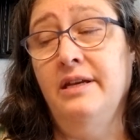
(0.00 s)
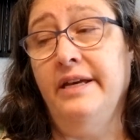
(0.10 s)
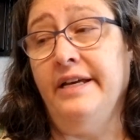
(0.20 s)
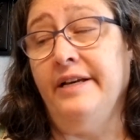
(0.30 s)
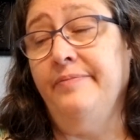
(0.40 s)

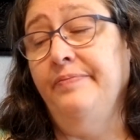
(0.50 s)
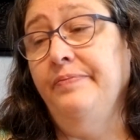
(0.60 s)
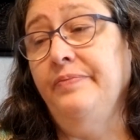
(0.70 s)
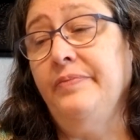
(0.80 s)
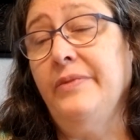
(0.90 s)

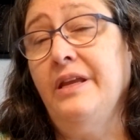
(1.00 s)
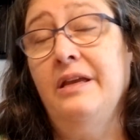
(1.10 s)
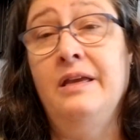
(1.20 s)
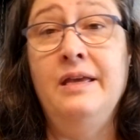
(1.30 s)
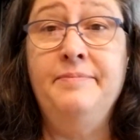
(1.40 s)

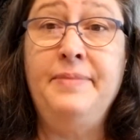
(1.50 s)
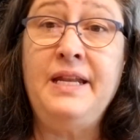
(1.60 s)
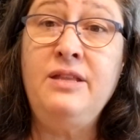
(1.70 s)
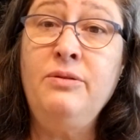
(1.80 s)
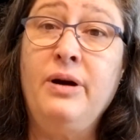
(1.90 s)

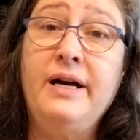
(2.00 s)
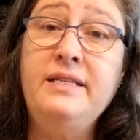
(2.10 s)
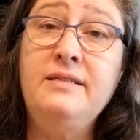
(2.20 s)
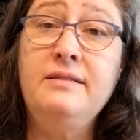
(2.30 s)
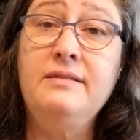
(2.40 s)
But
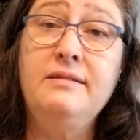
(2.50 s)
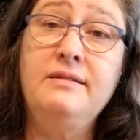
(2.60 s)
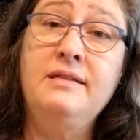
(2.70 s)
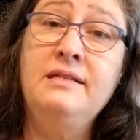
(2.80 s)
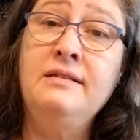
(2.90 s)
otherwise,
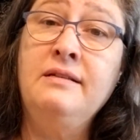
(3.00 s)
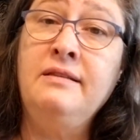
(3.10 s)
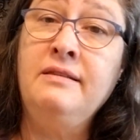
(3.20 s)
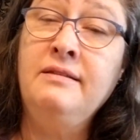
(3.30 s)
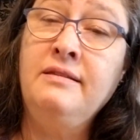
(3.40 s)

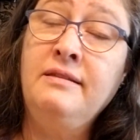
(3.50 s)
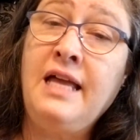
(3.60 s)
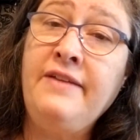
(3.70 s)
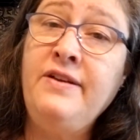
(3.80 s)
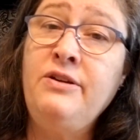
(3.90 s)

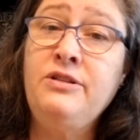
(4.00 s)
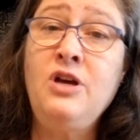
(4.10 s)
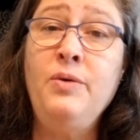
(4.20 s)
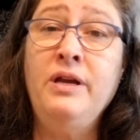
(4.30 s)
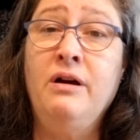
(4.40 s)
life here is
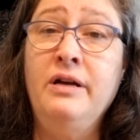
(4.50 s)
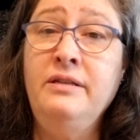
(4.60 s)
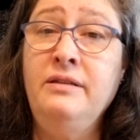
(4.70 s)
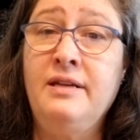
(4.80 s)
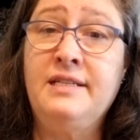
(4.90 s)
going
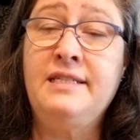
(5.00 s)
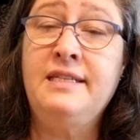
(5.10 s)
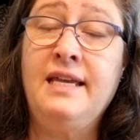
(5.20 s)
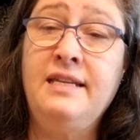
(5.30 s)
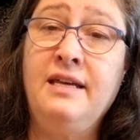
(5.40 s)
on. As I
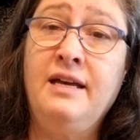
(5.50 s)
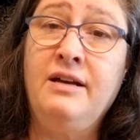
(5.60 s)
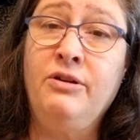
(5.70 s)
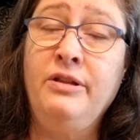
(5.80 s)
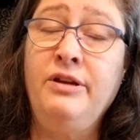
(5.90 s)
said
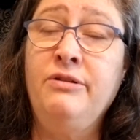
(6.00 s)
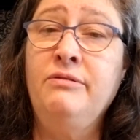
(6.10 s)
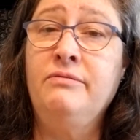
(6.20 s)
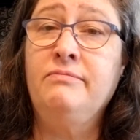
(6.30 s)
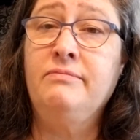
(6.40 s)
earlier,
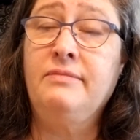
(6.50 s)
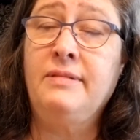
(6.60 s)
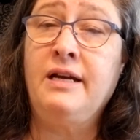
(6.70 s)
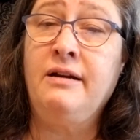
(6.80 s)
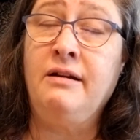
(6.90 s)

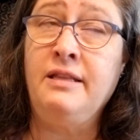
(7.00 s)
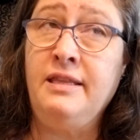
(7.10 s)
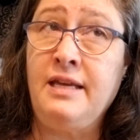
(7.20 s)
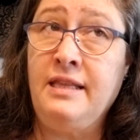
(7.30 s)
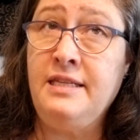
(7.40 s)

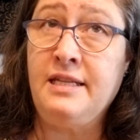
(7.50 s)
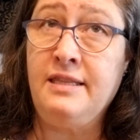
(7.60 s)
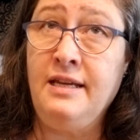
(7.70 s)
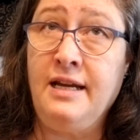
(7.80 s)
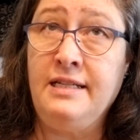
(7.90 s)
at least I
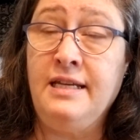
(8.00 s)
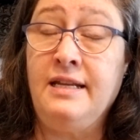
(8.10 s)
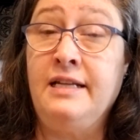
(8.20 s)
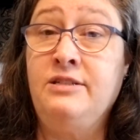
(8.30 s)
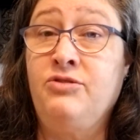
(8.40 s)
think I did.
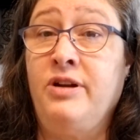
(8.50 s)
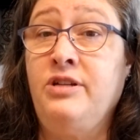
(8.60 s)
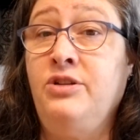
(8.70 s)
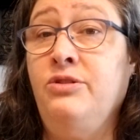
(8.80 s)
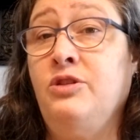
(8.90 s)
I tried to
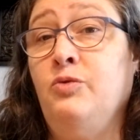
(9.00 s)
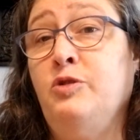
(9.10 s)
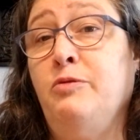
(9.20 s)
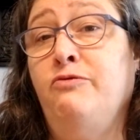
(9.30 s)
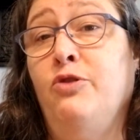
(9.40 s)
do this once
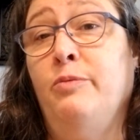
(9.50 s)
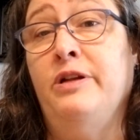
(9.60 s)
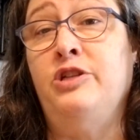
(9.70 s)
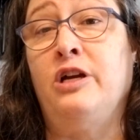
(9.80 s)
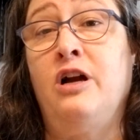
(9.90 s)
before,
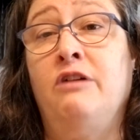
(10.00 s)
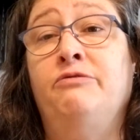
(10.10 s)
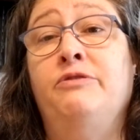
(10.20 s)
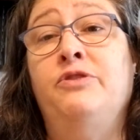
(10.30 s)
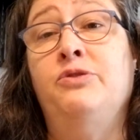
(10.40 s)
but Chekhov
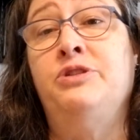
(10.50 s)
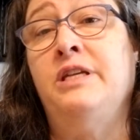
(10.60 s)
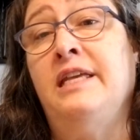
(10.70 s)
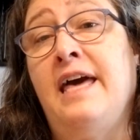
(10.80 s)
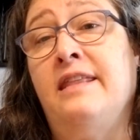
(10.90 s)
refused to
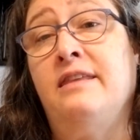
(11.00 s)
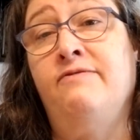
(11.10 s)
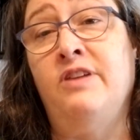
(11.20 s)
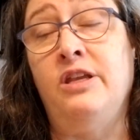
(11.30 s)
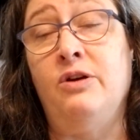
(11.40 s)
get out of the
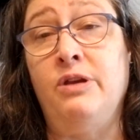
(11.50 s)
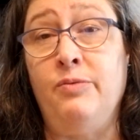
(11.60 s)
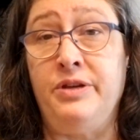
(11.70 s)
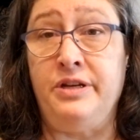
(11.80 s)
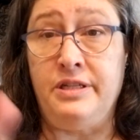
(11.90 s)
video. He
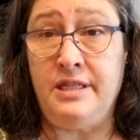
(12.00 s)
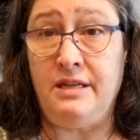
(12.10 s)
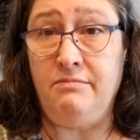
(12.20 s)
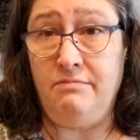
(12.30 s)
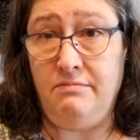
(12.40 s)
wanted to
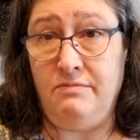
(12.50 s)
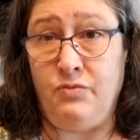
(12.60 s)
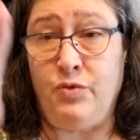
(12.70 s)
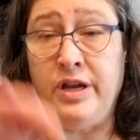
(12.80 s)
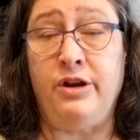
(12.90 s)
sit
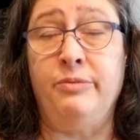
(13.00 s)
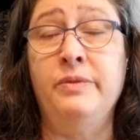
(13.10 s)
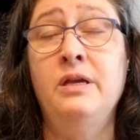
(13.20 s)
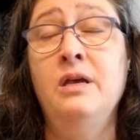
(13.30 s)
right here.